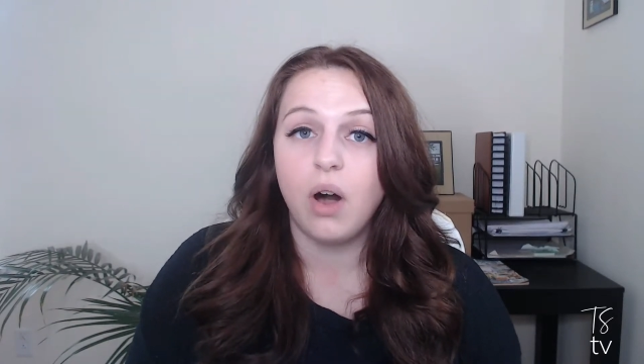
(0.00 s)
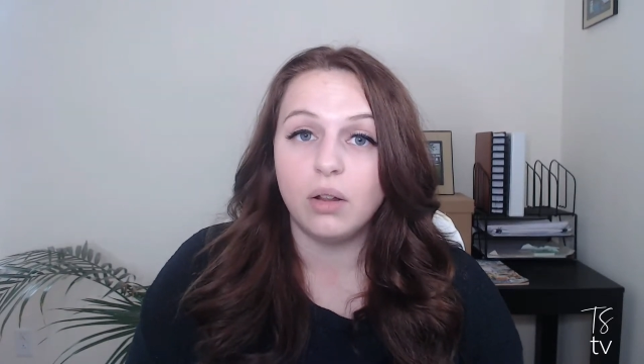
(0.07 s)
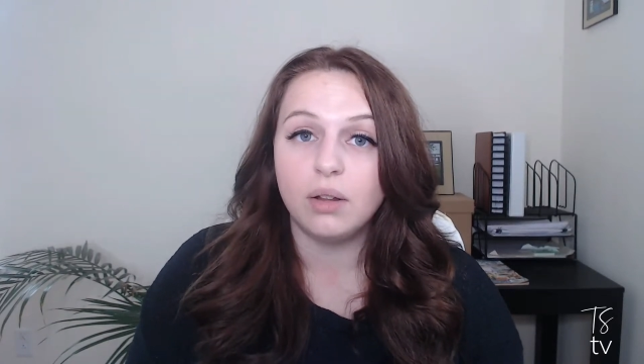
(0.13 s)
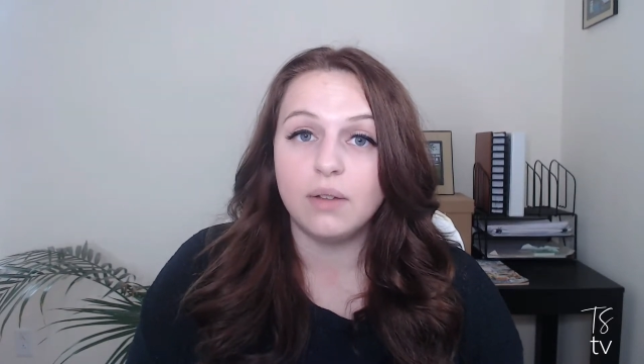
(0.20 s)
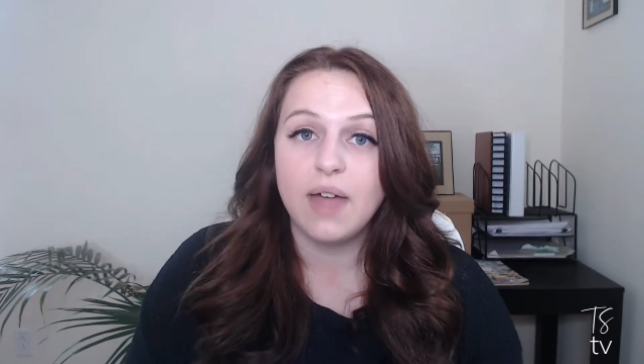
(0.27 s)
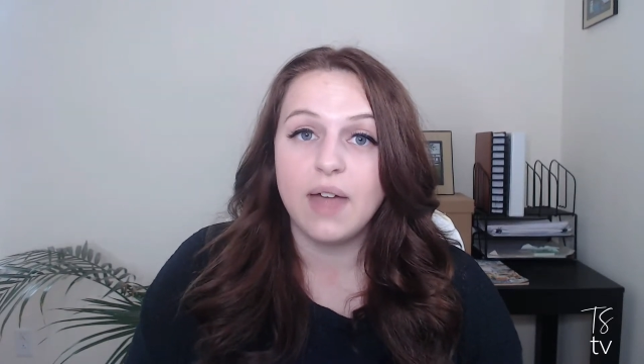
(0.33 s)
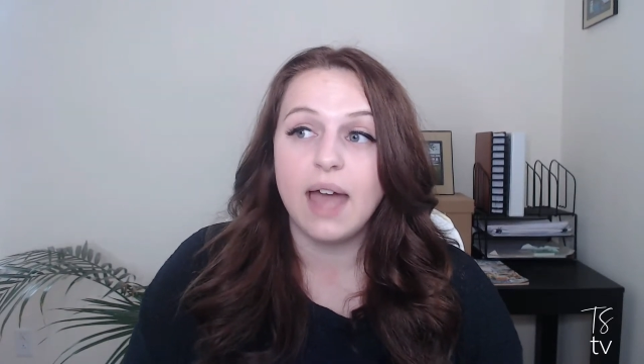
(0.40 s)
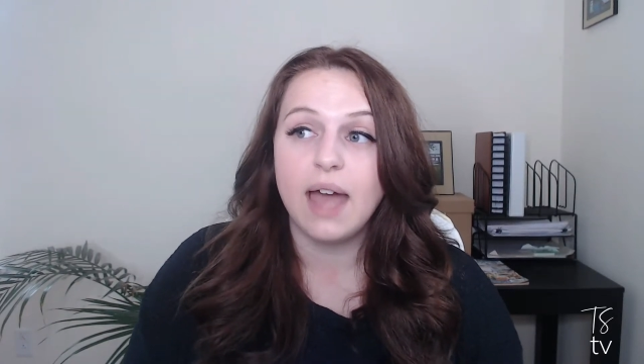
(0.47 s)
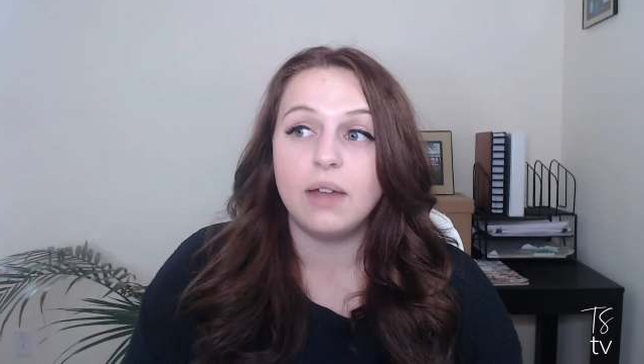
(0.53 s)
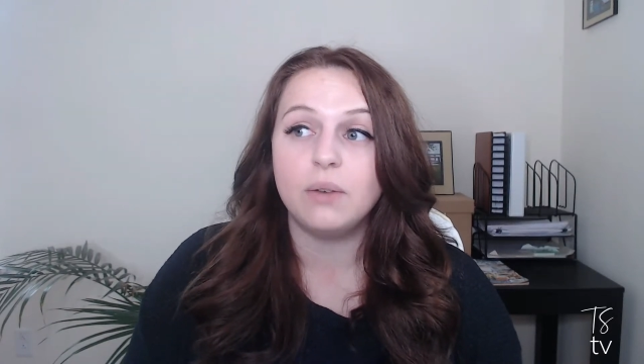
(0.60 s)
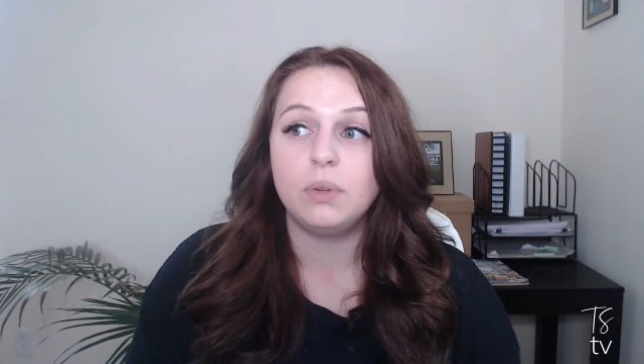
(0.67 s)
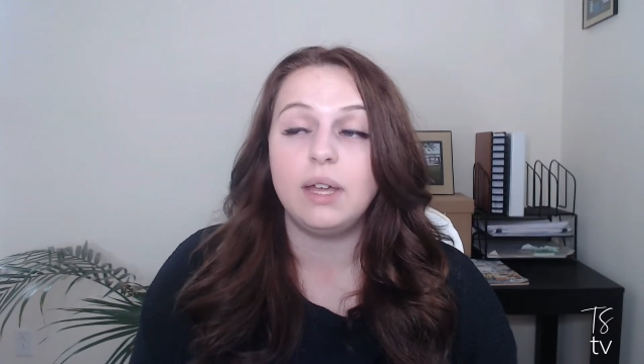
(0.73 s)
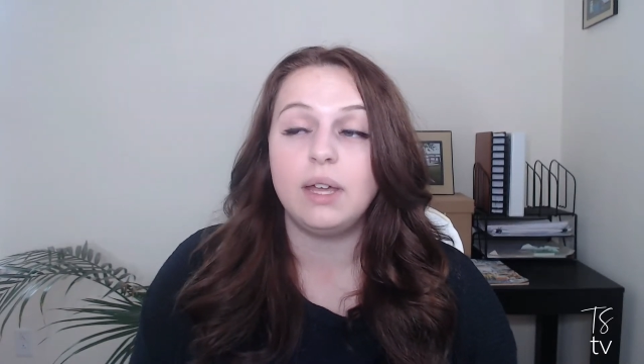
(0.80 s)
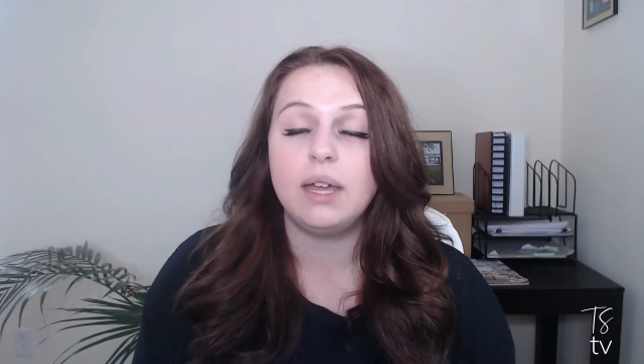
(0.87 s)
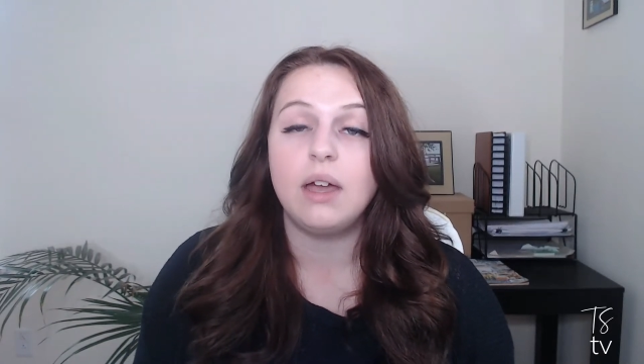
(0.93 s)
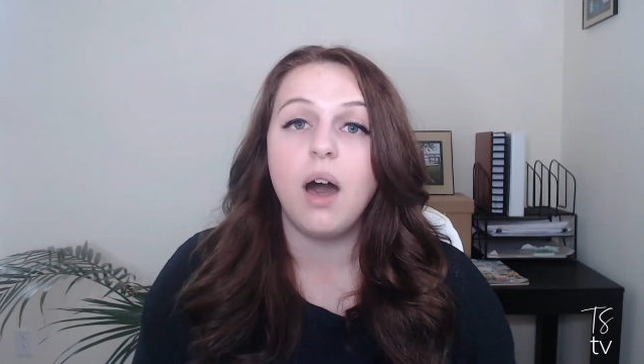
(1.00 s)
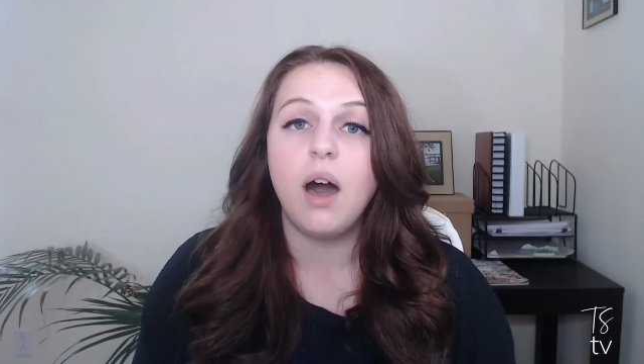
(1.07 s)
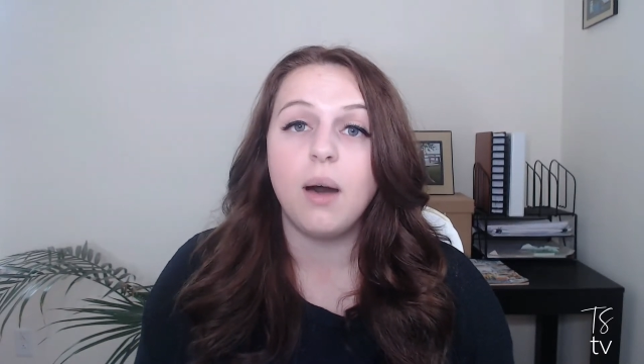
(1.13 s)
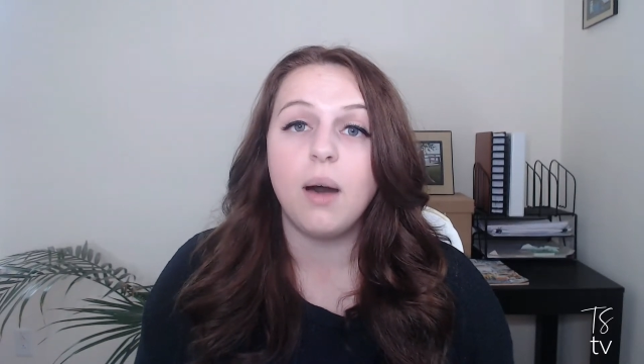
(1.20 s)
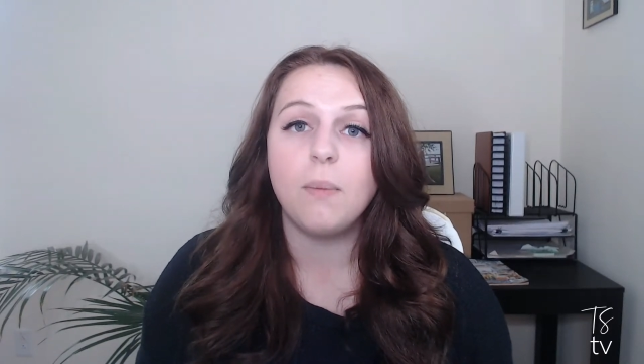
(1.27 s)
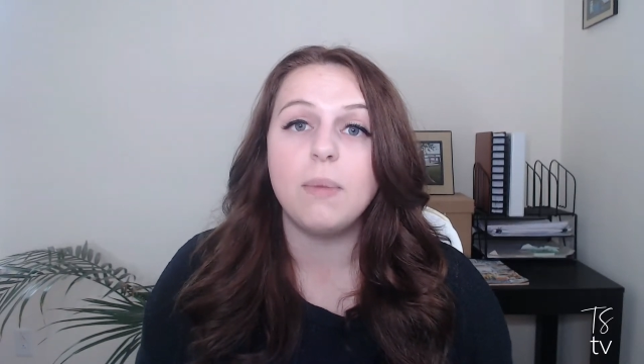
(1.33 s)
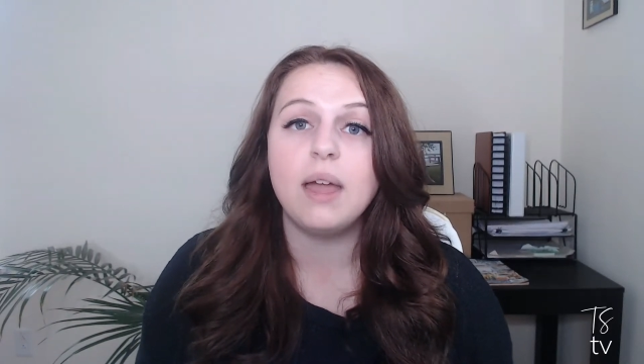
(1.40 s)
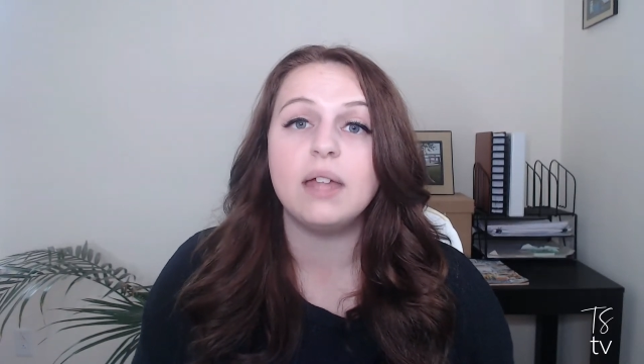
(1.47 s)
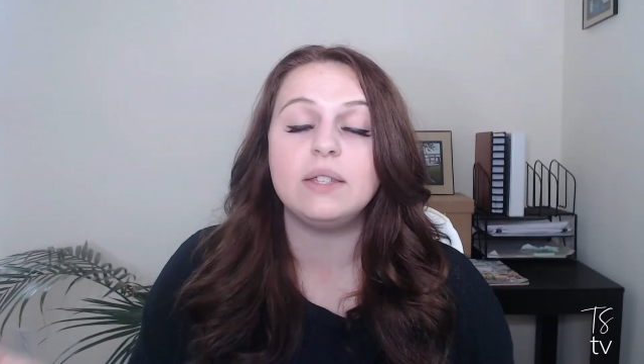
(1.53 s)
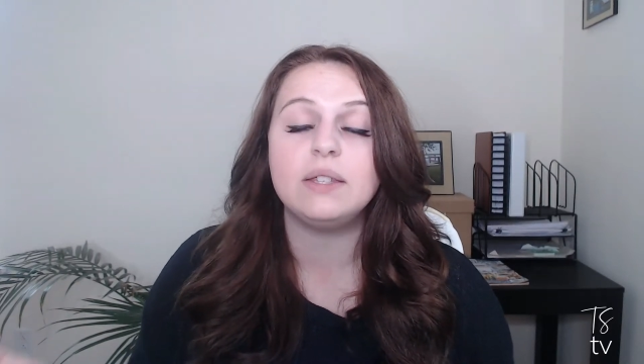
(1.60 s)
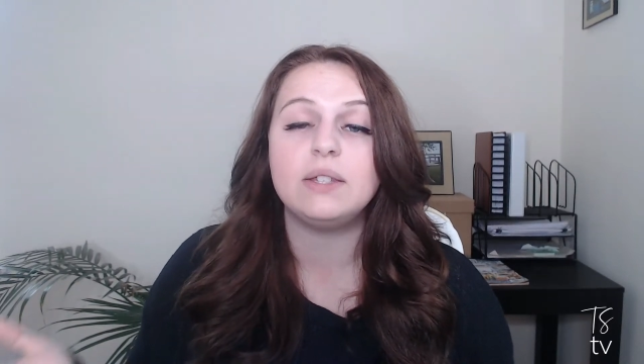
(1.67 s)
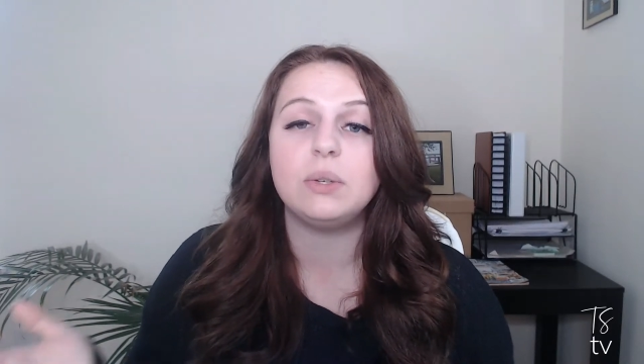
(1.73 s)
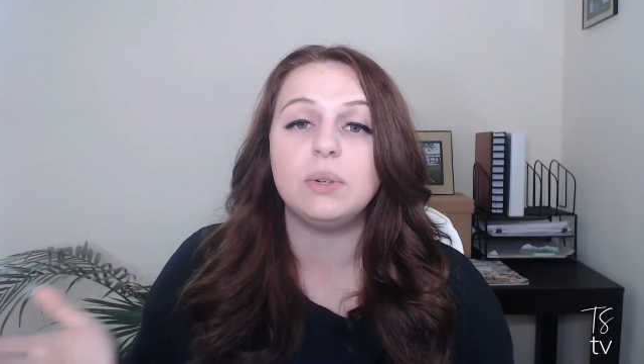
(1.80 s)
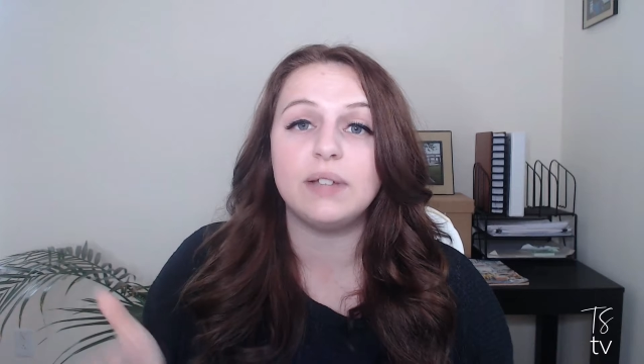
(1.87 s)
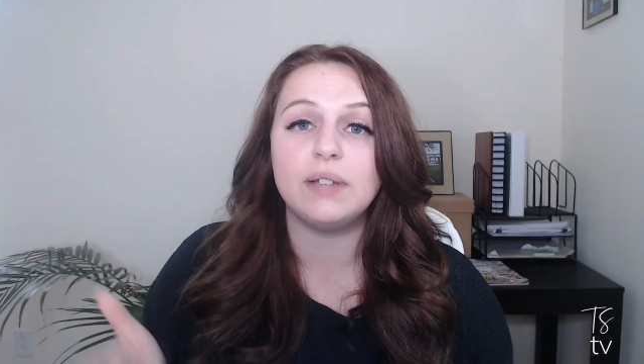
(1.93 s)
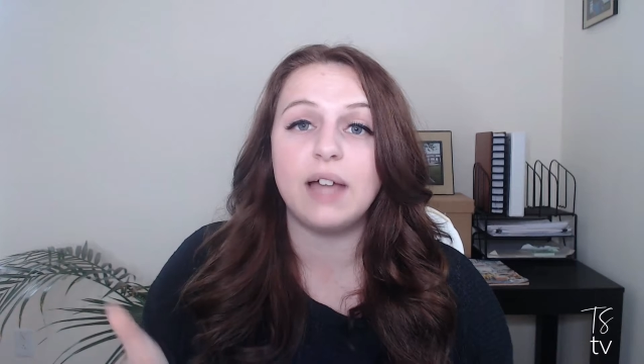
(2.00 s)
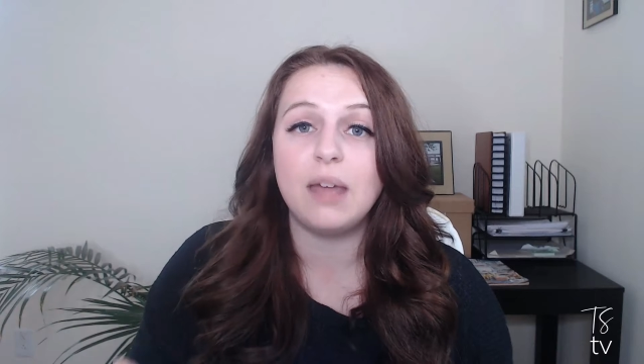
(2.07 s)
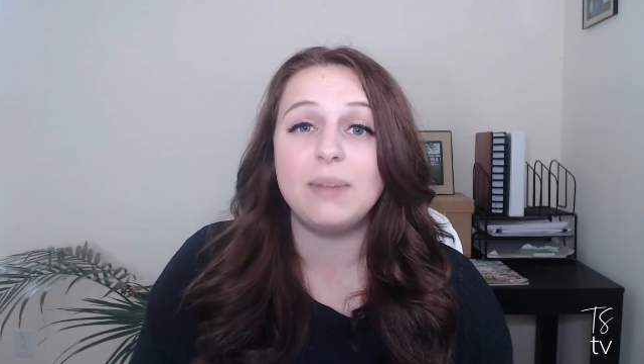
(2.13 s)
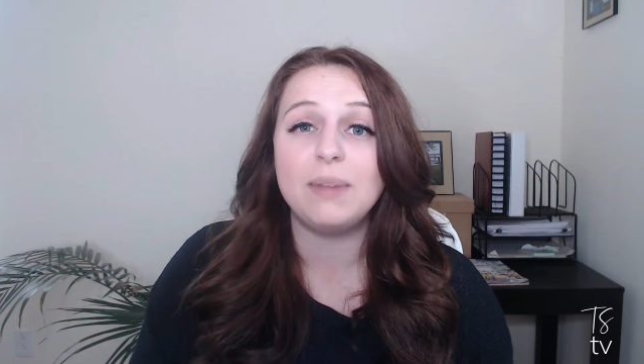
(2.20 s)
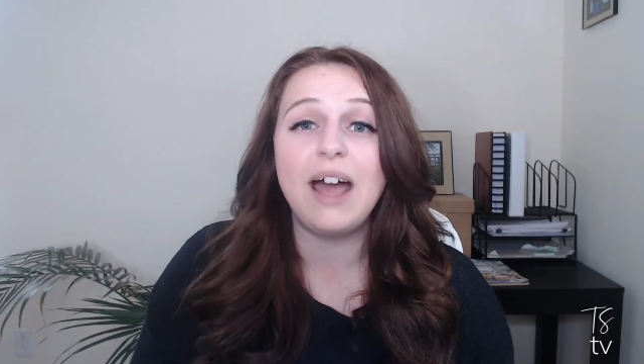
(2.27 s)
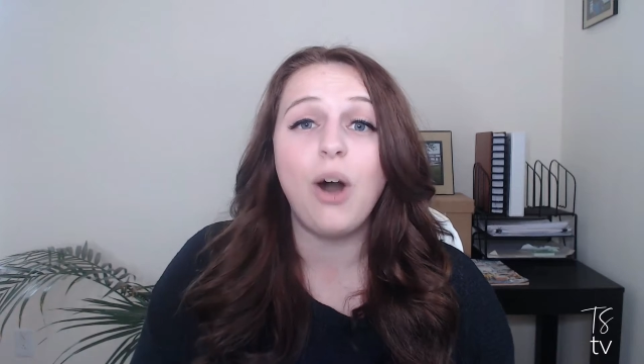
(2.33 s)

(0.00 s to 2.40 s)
all of that and really come into alignment,